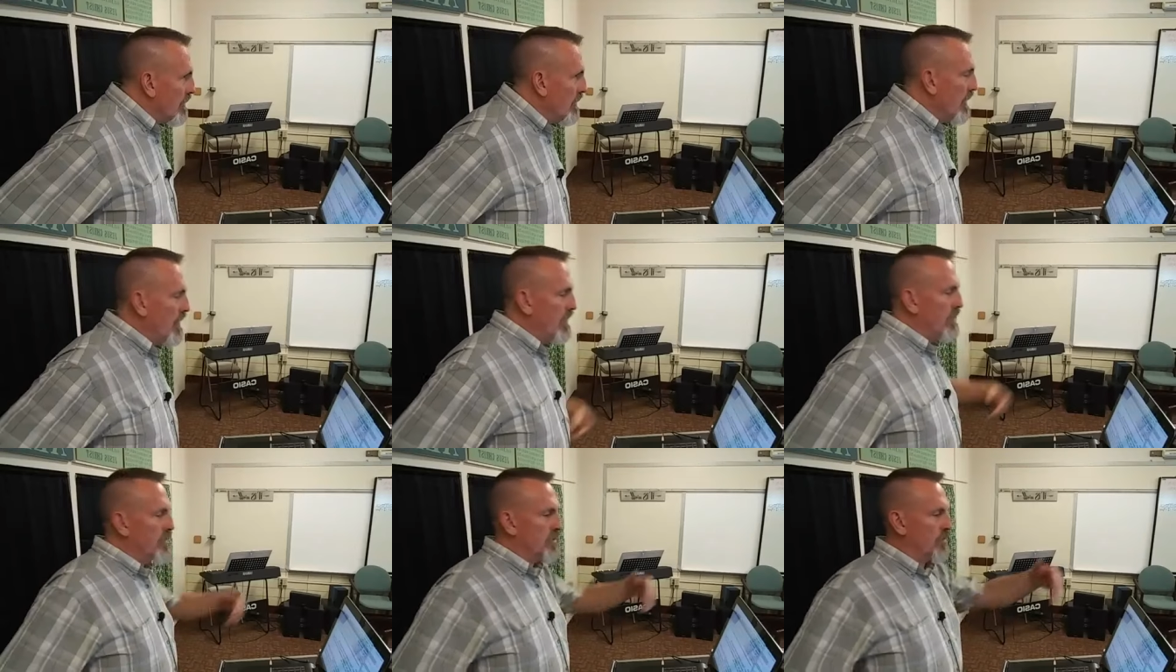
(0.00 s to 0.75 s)
You know,
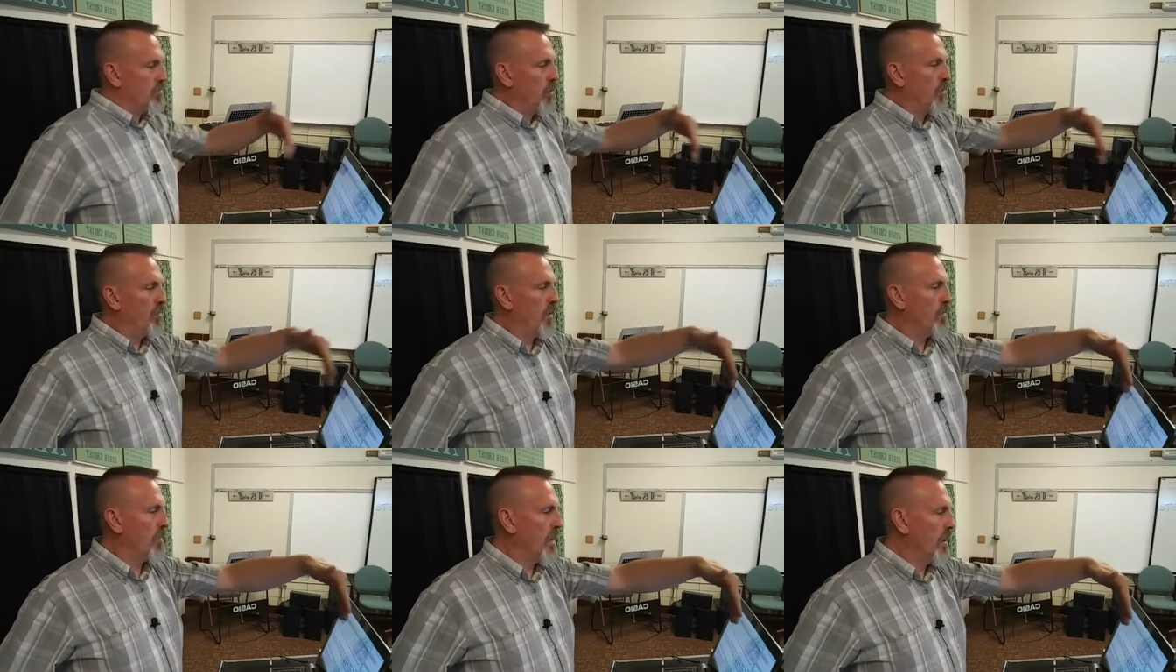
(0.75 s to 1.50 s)
there was a
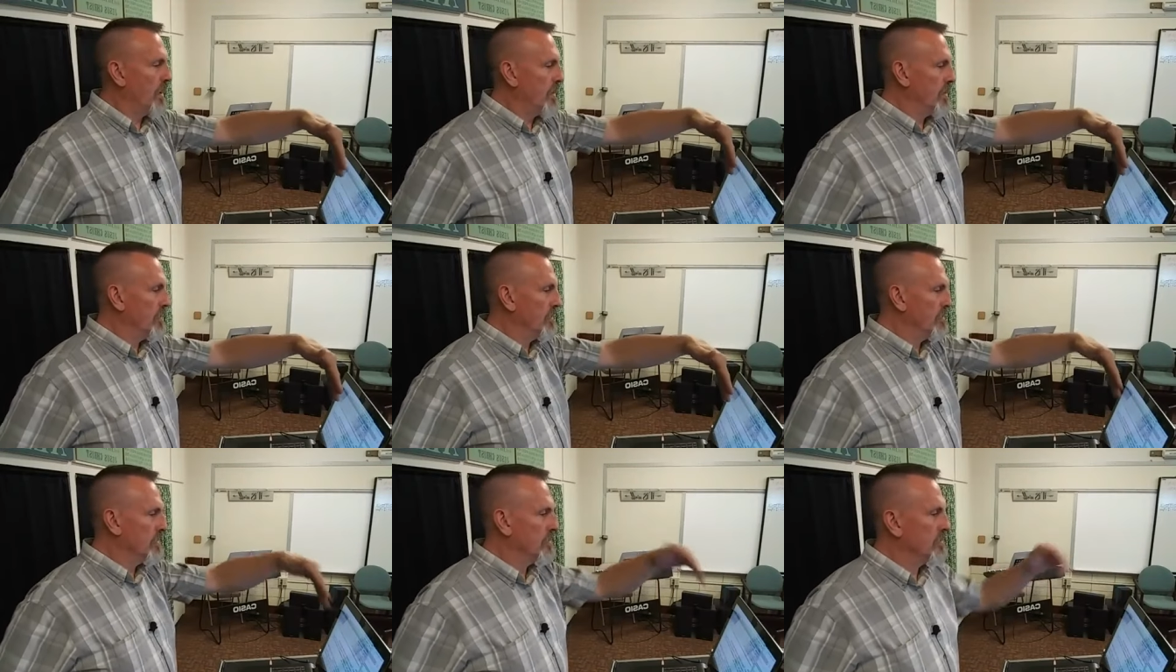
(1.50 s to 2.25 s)
pulpit mic,
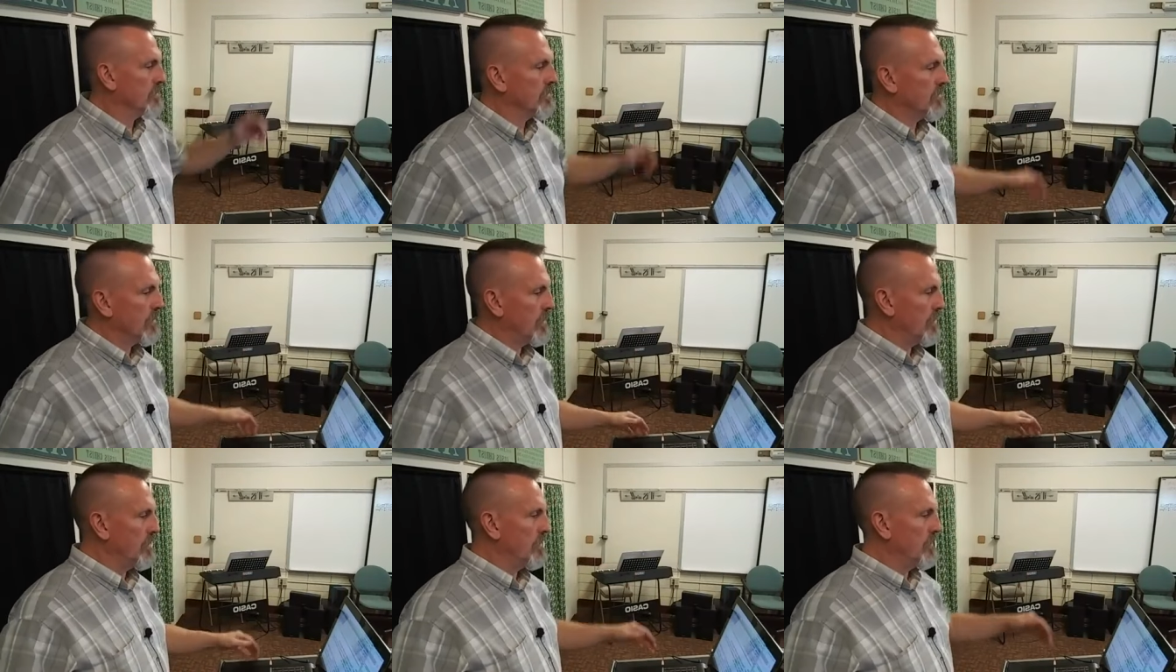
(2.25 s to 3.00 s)

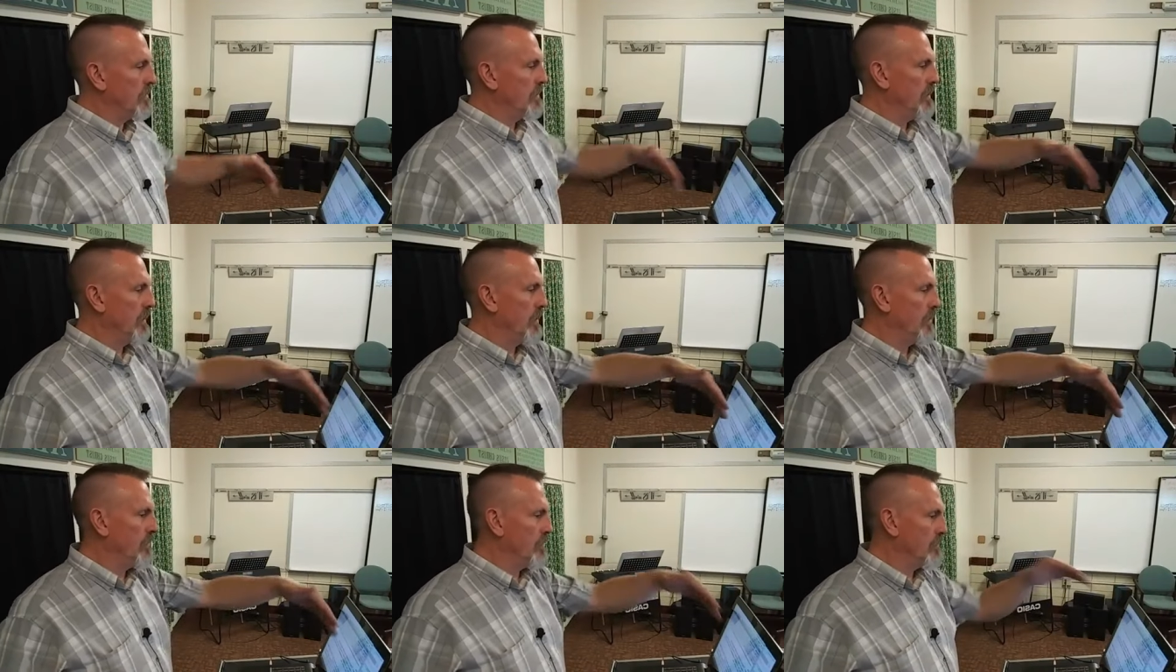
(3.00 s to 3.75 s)
you
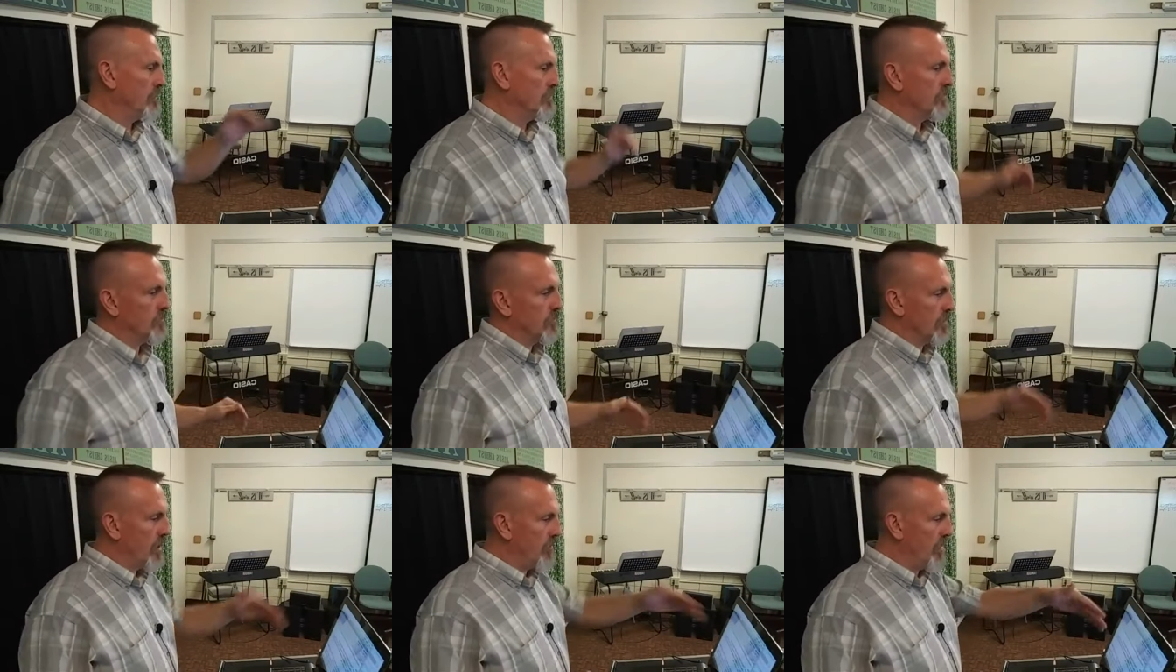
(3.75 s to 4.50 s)
know,
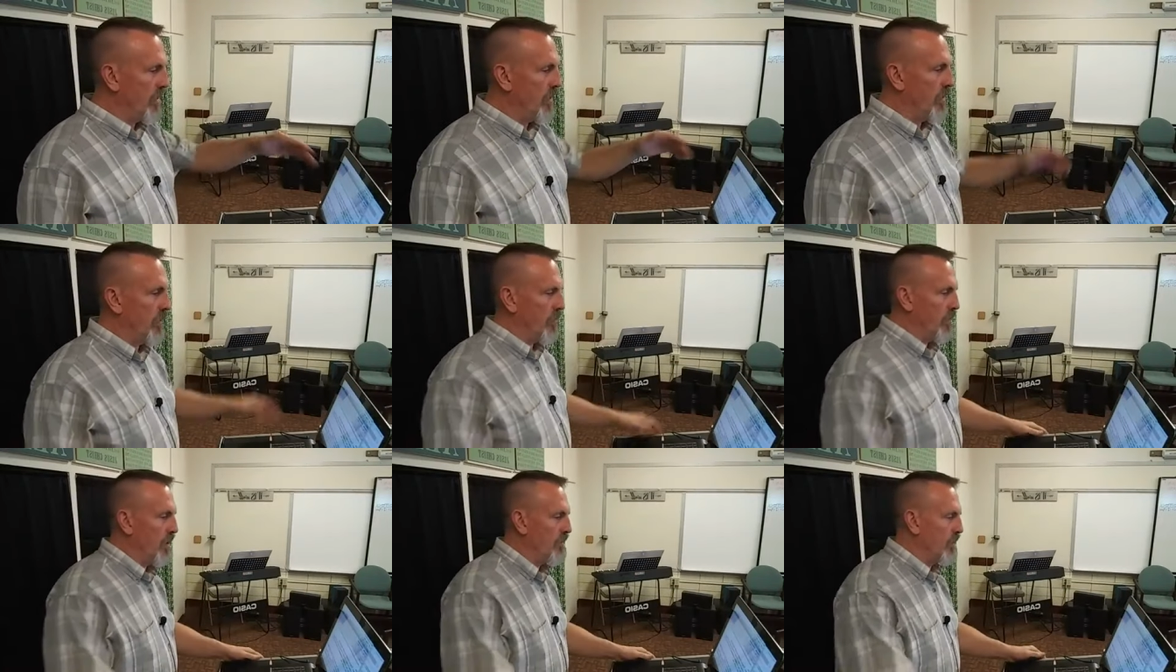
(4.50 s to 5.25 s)
up here,
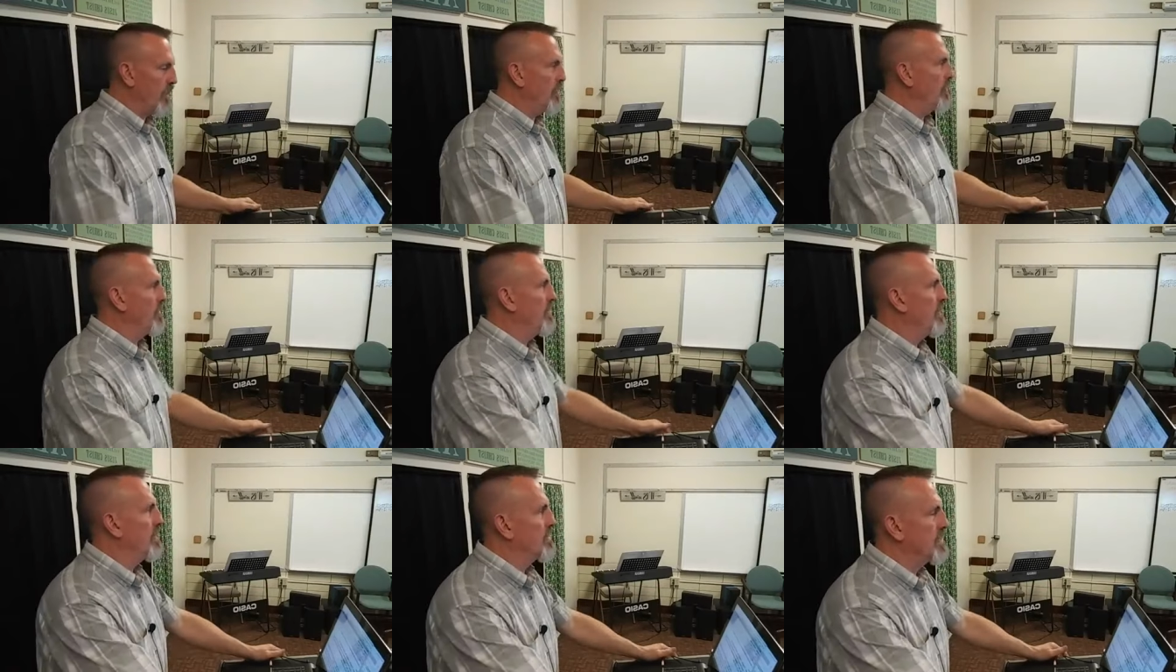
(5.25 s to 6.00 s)
and whenever he would
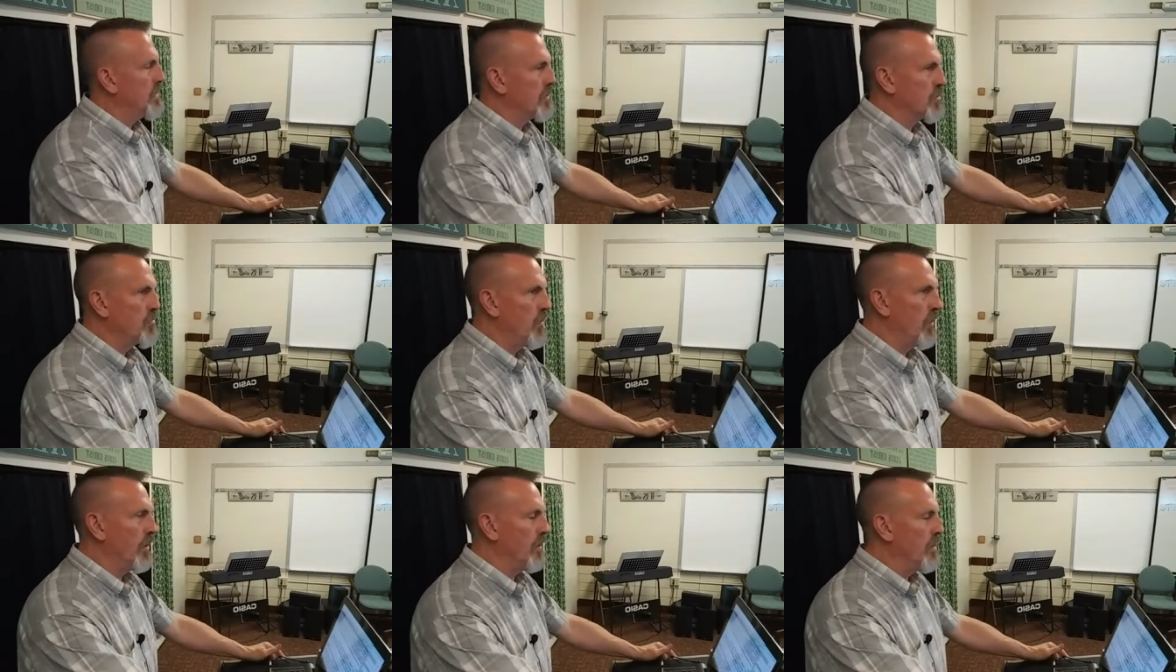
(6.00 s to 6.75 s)
get a serious
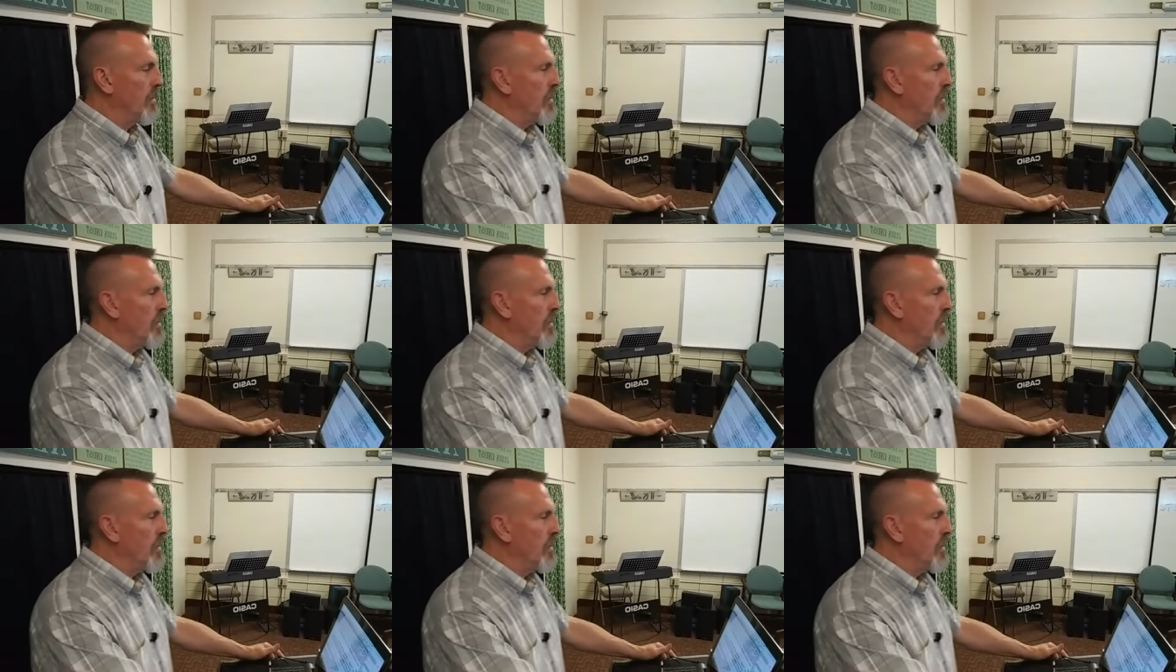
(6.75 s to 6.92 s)
point,